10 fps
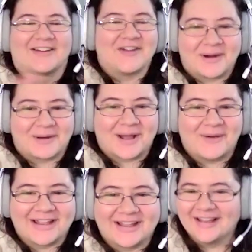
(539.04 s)
I don't know where I'm
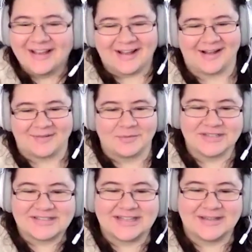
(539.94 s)
going.
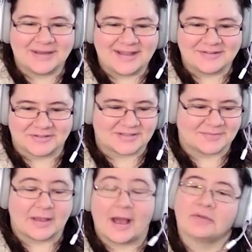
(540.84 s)
We'll see what interests
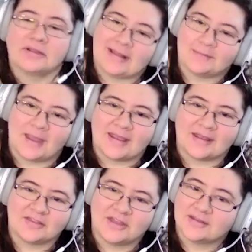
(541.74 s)
me. I really like
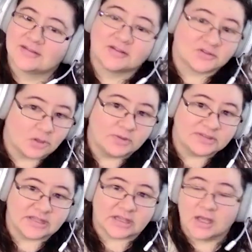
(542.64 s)
making things, so we'll
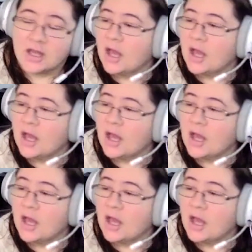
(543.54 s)
see.